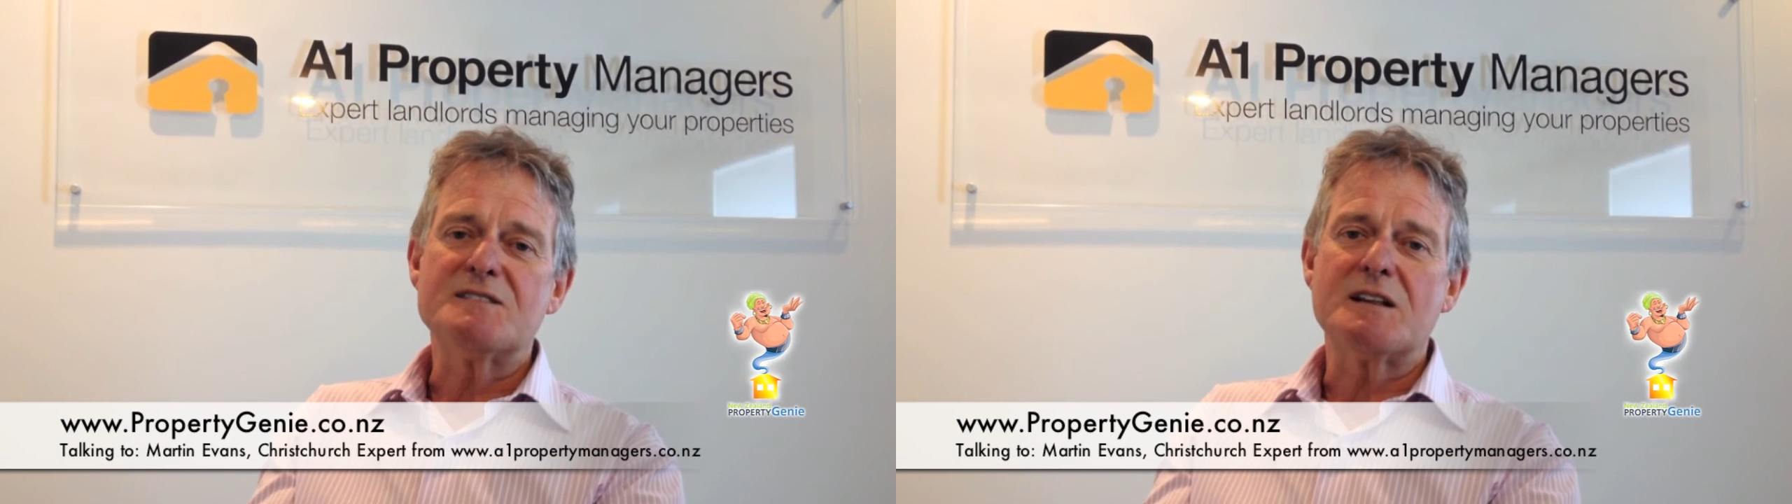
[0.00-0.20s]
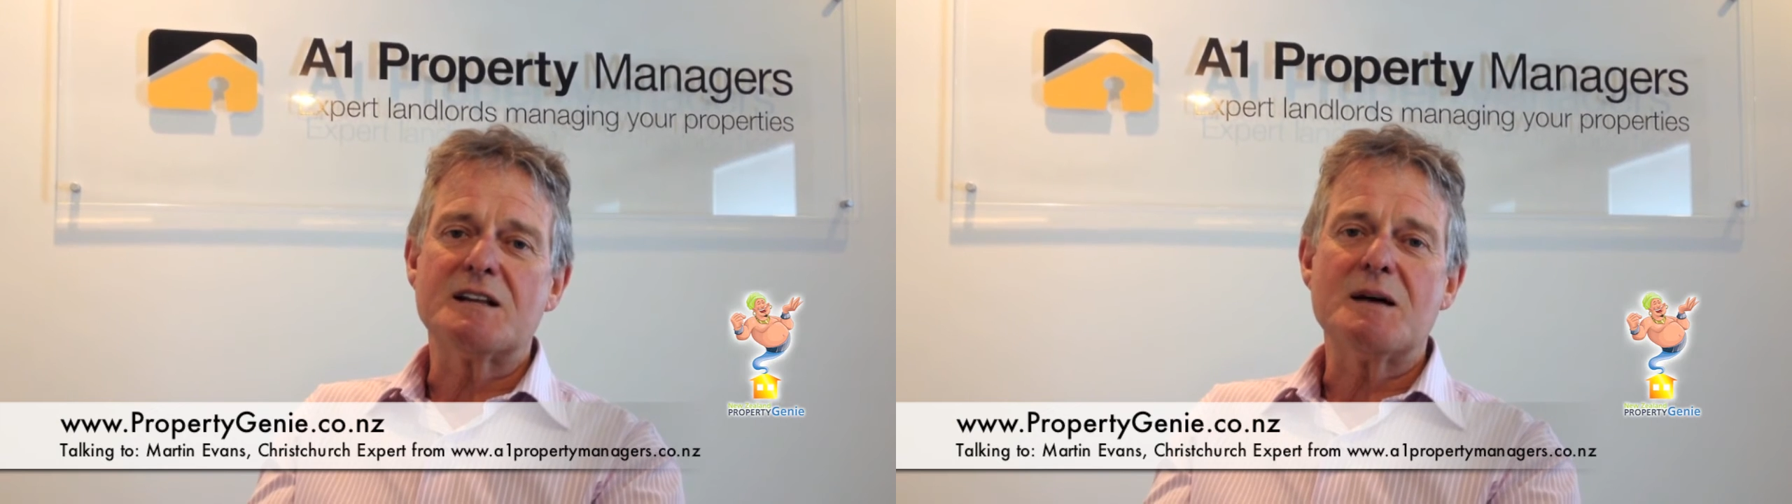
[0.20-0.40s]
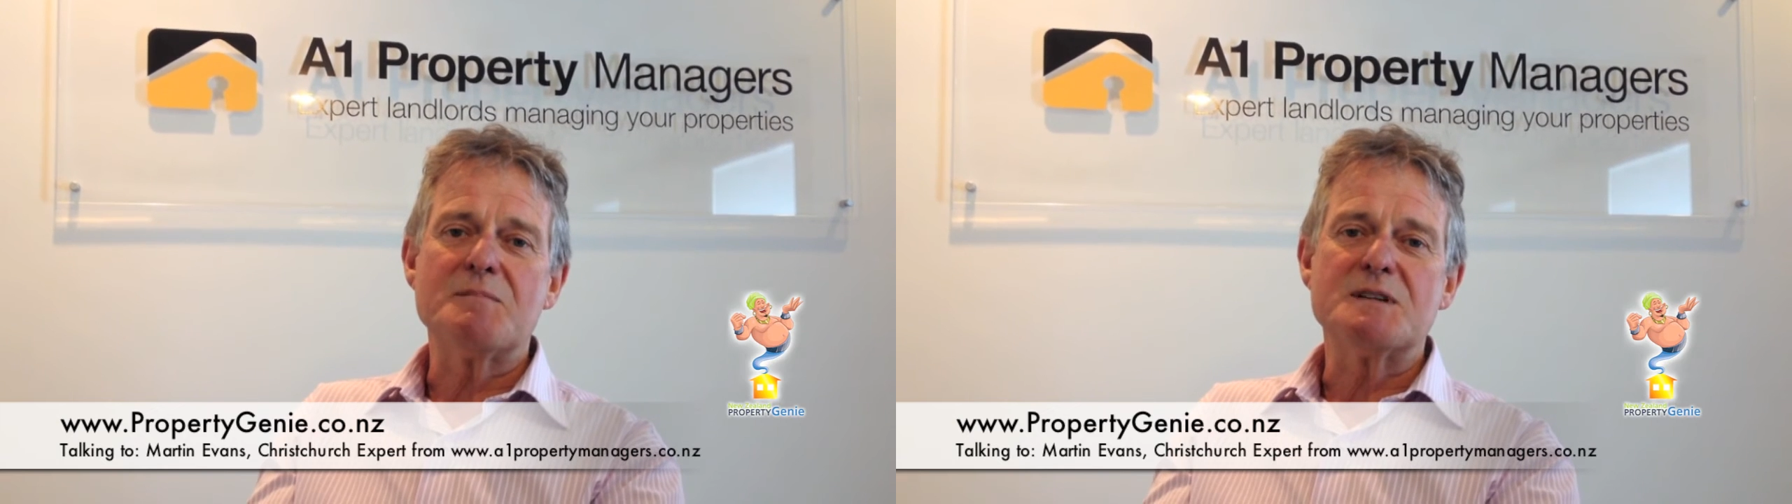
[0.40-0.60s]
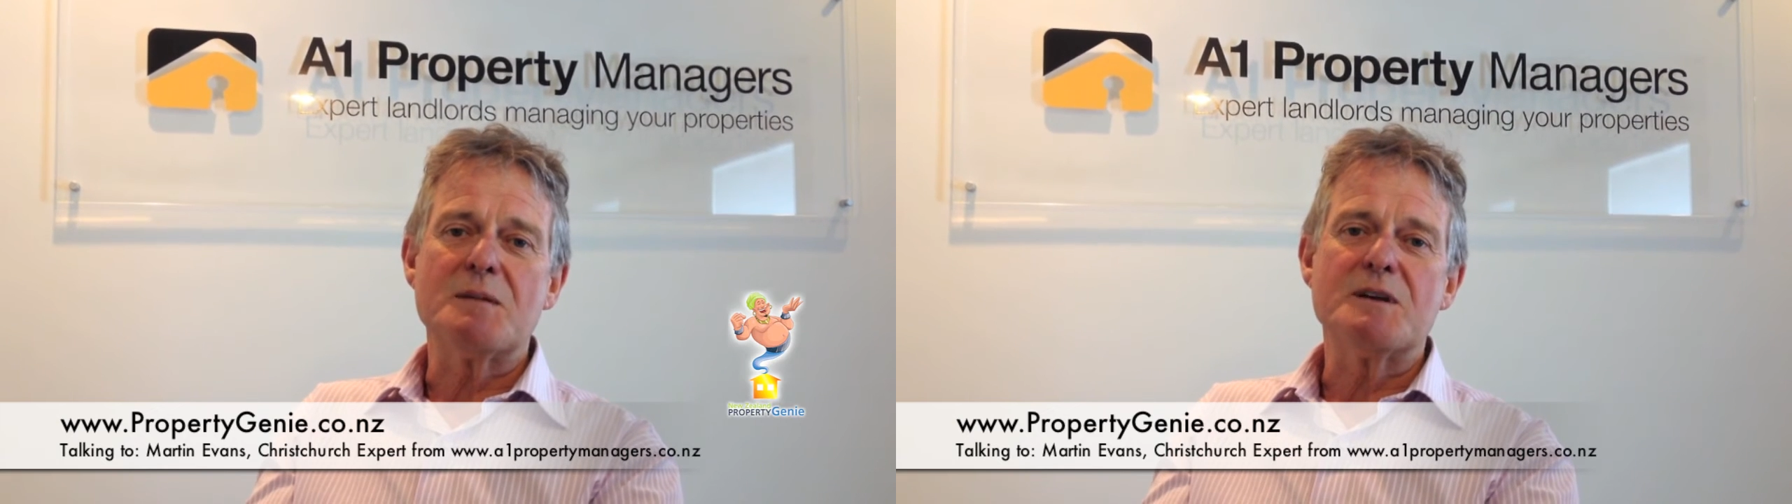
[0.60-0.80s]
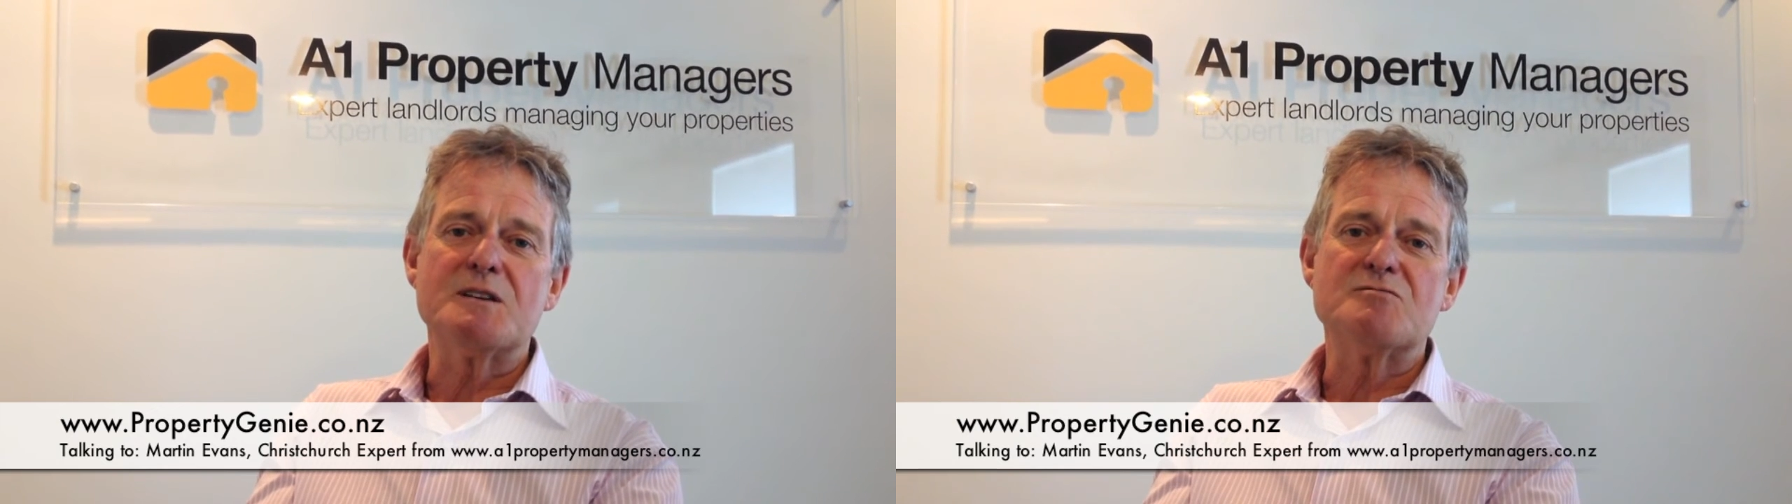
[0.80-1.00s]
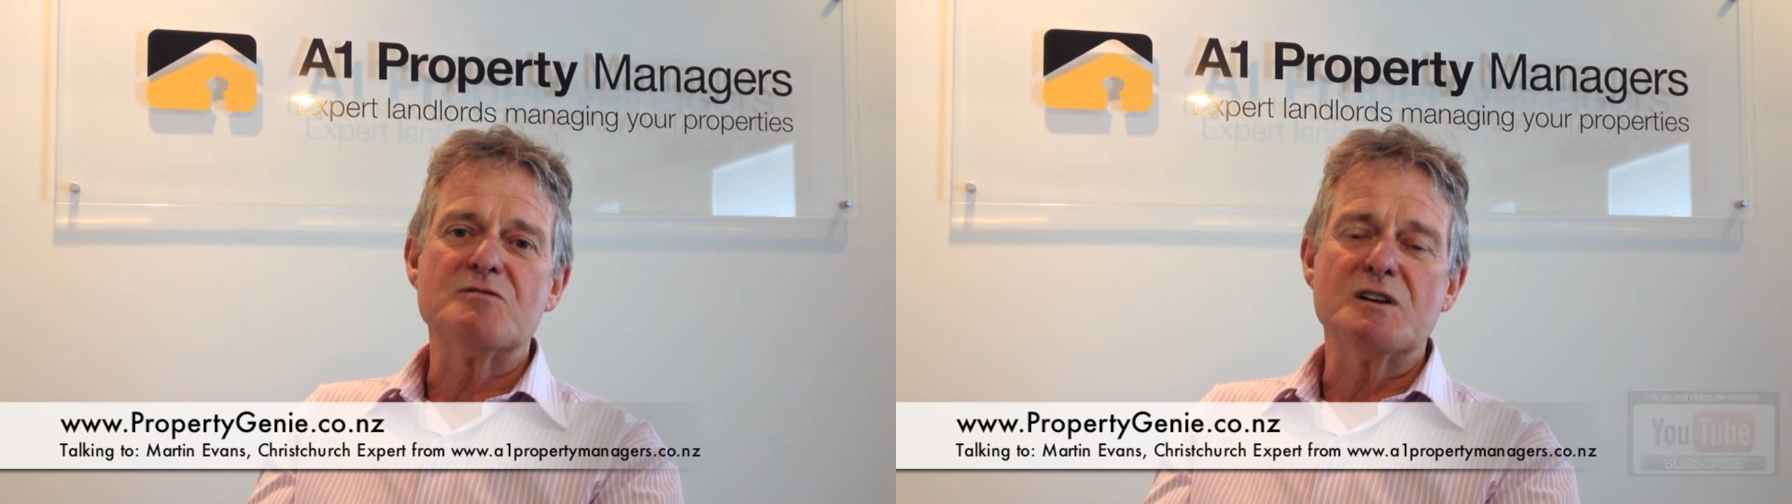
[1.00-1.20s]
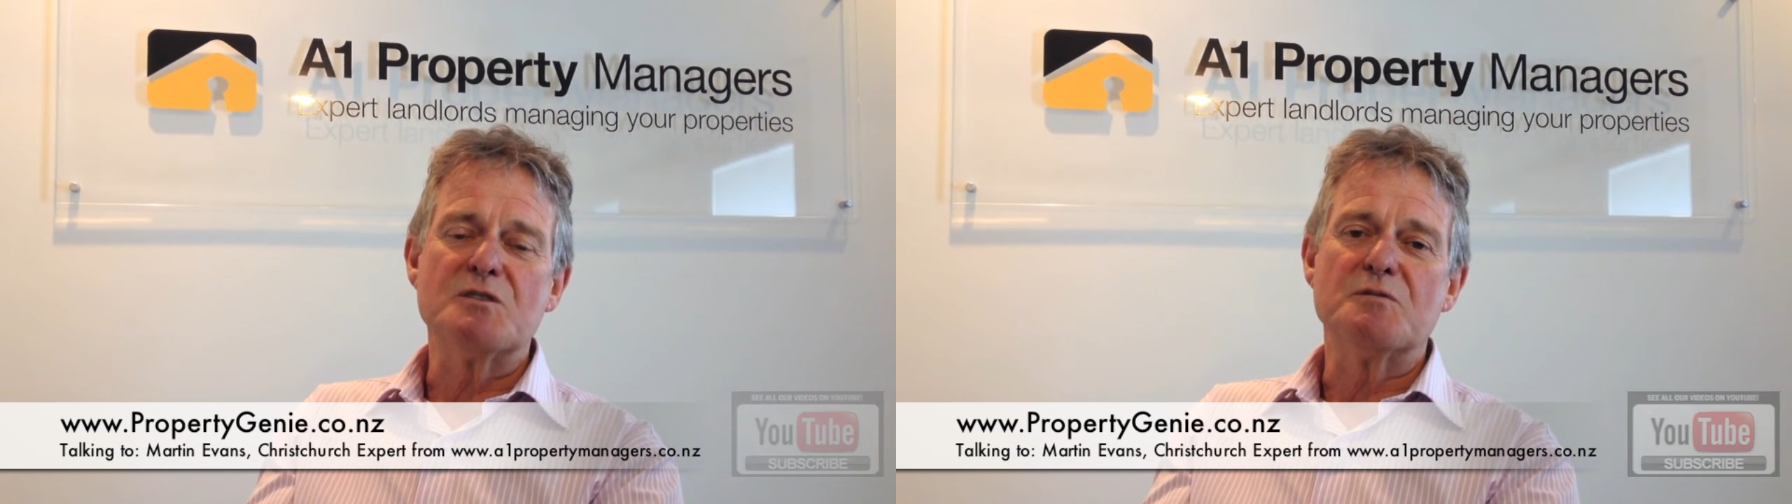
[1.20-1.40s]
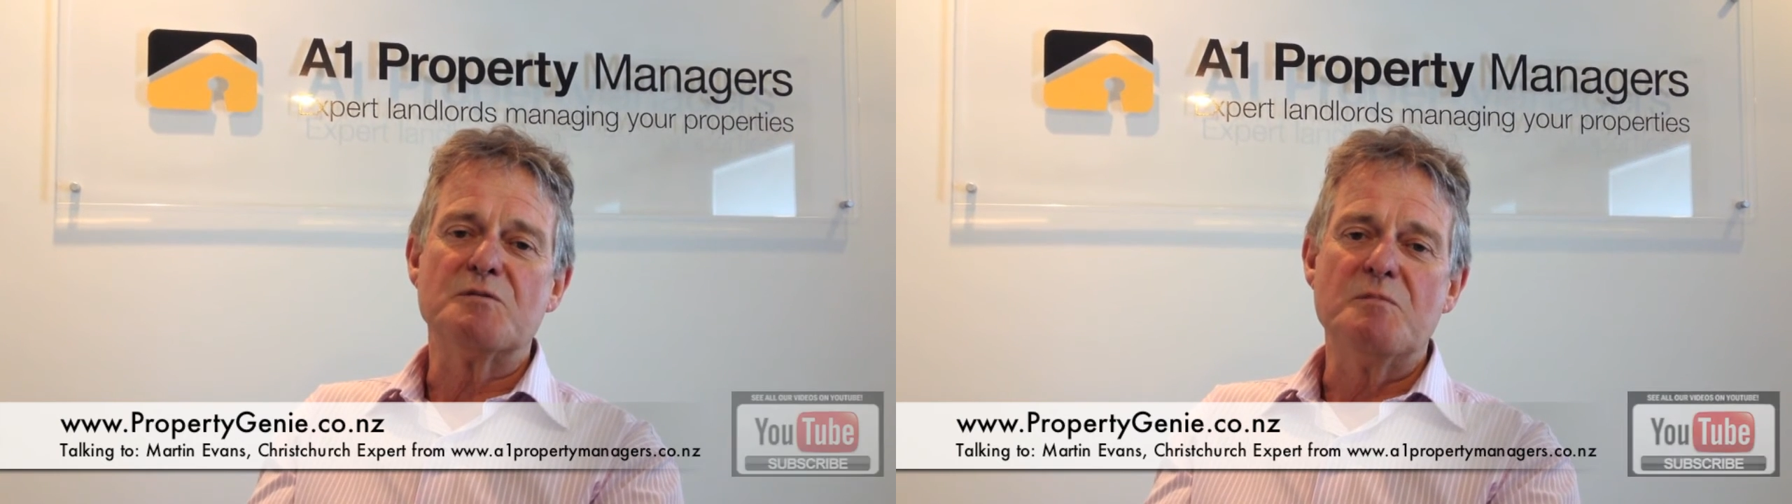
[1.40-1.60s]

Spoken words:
something comes up that's really good